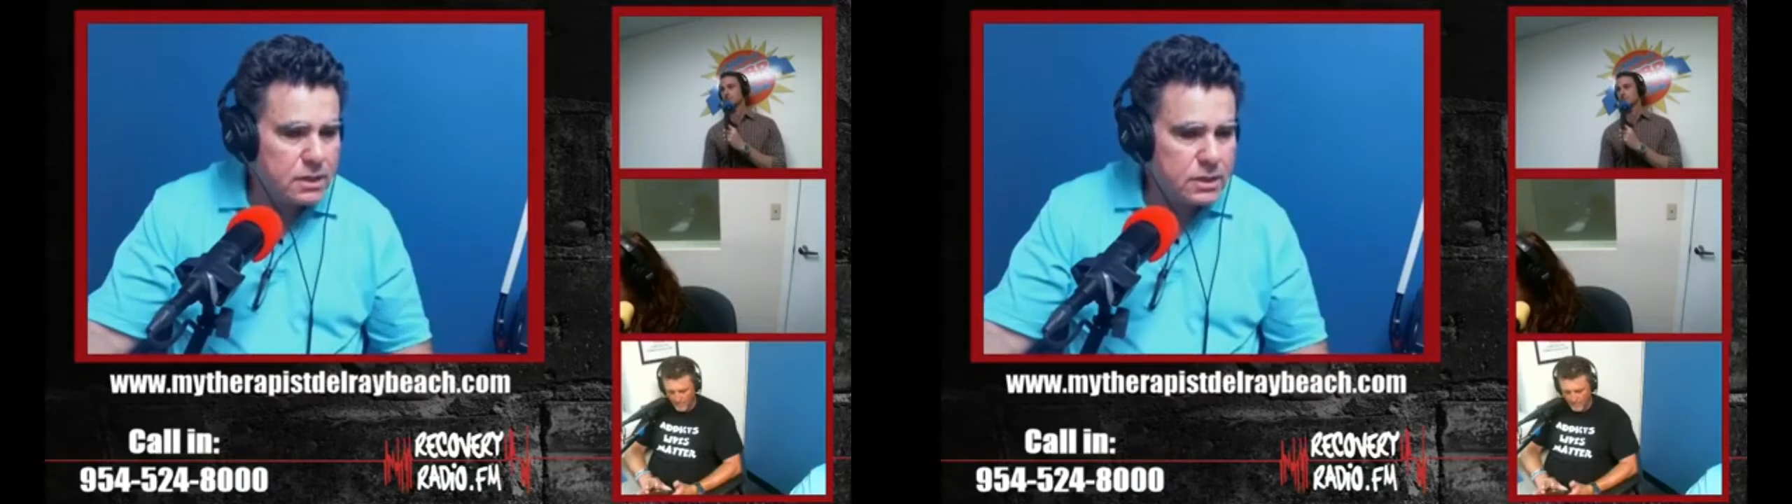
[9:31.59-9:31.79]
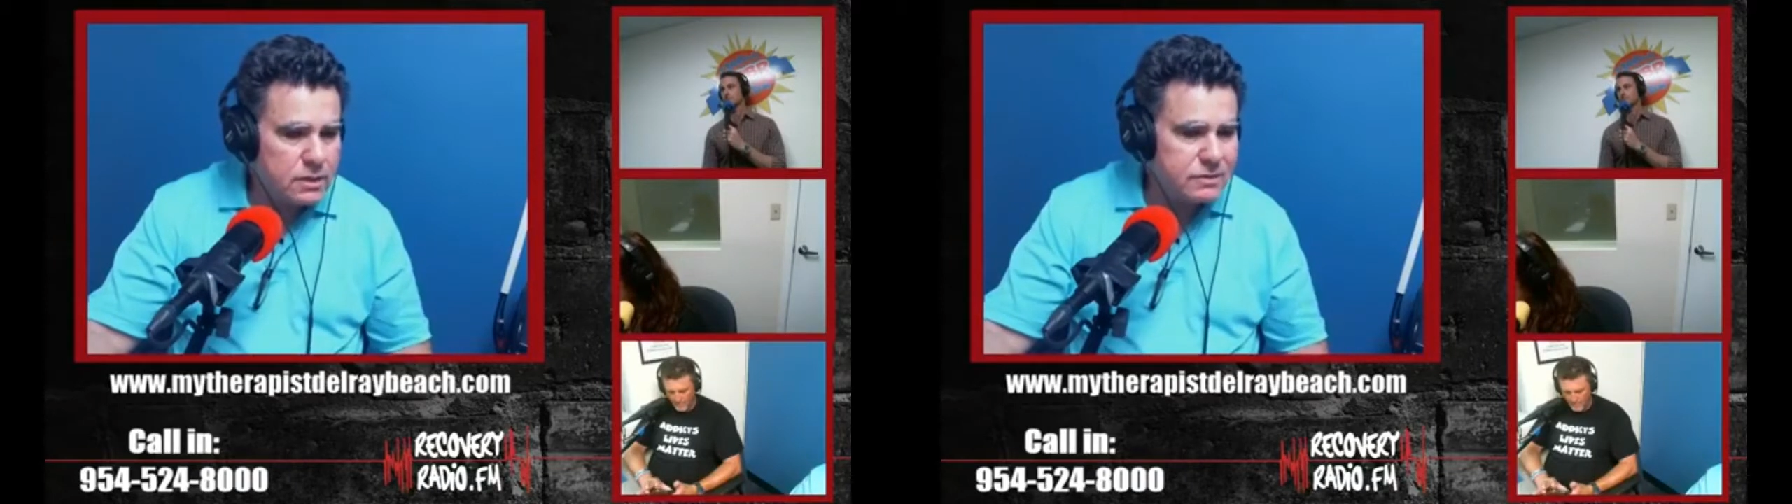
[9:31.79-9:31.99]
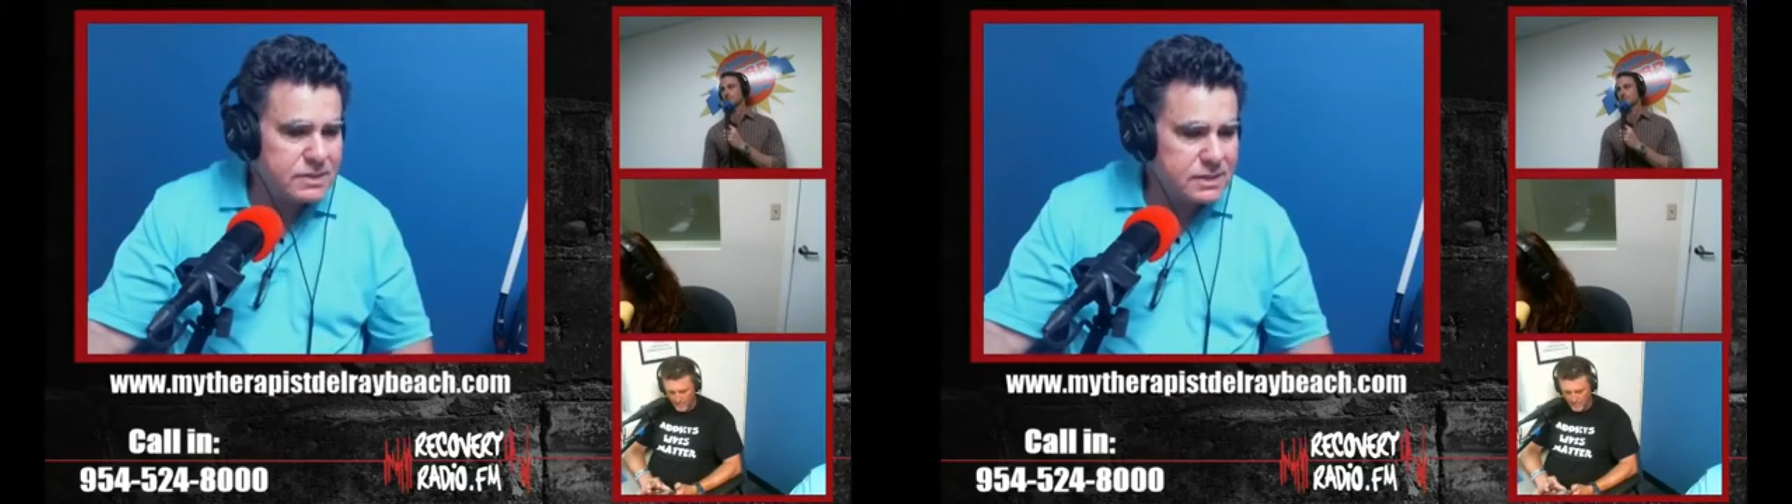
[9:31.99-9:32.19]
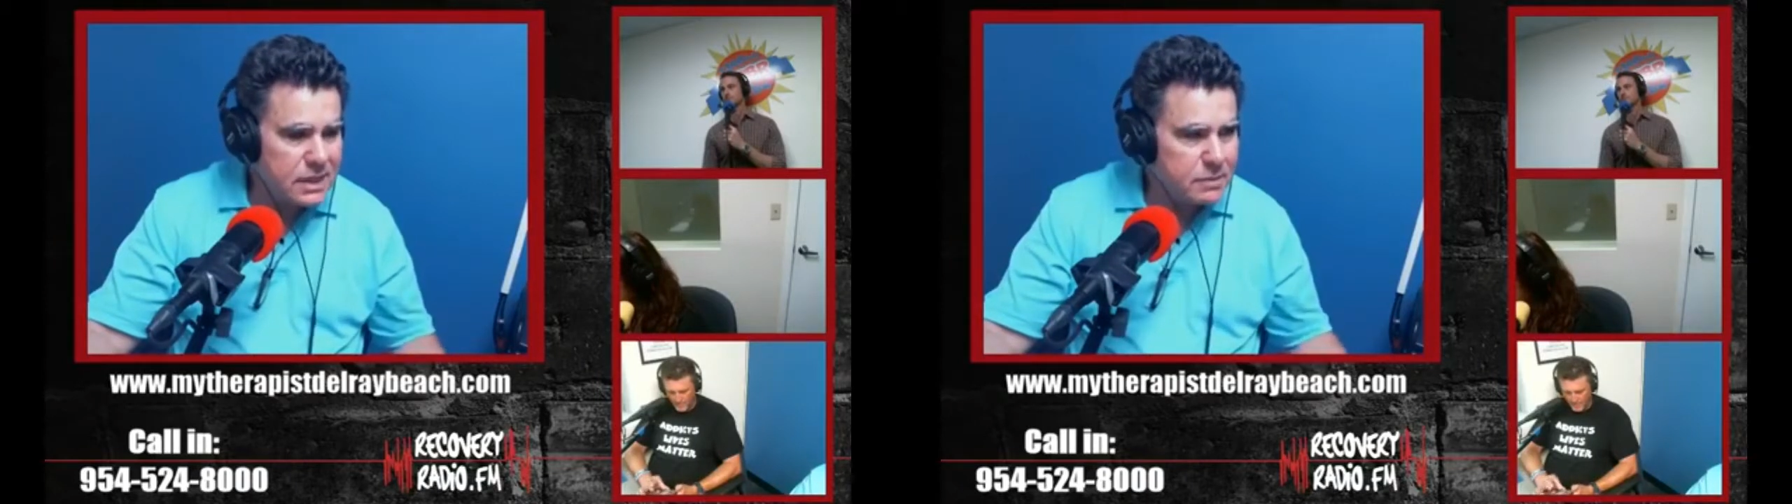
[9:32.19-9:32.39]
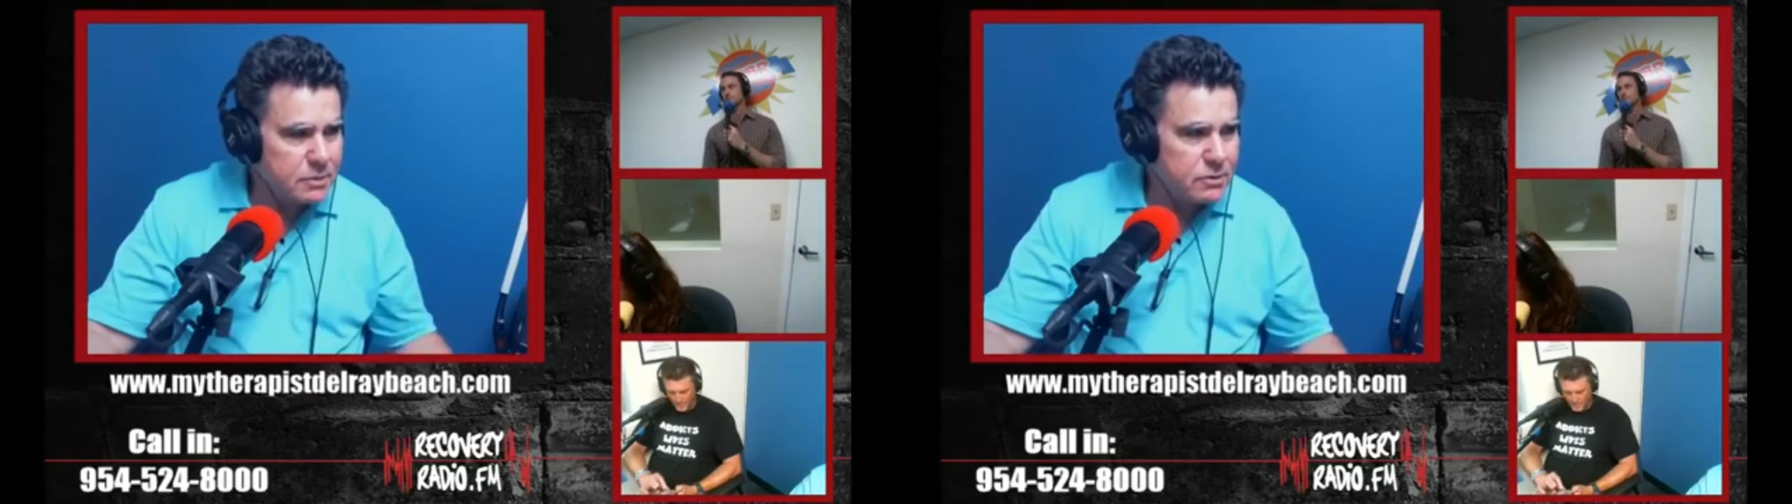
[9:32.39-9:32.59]
The
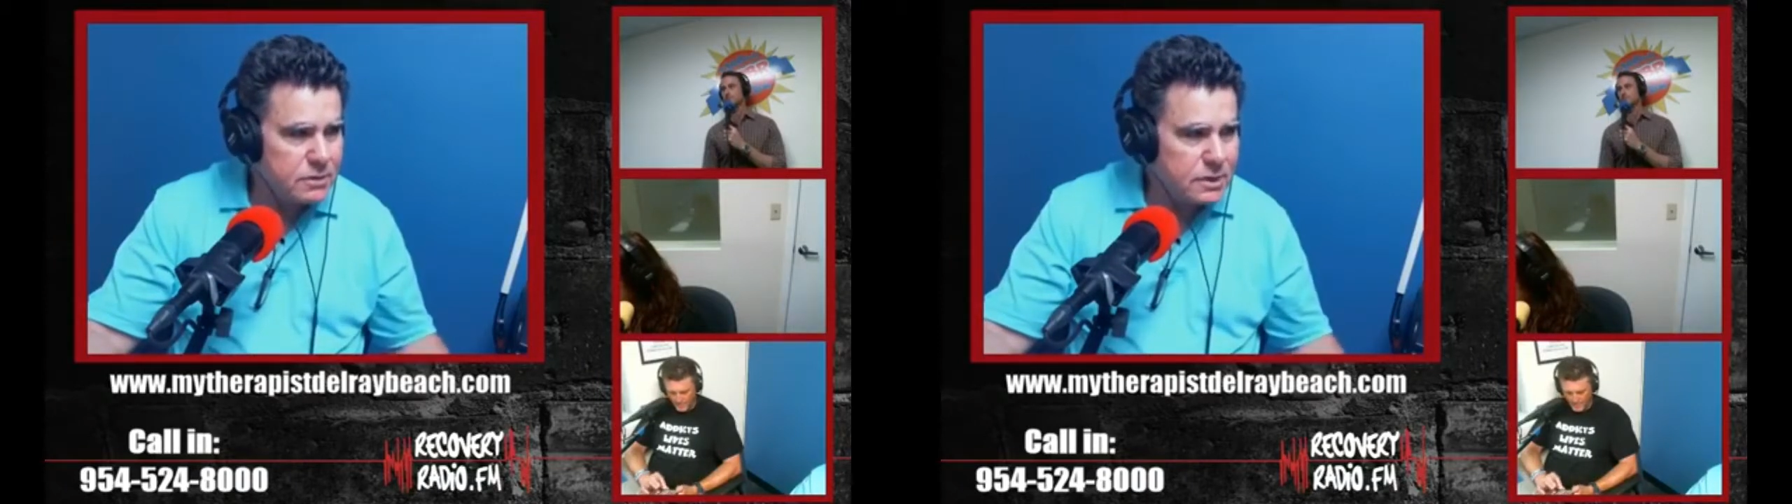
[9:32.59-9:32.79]
stigma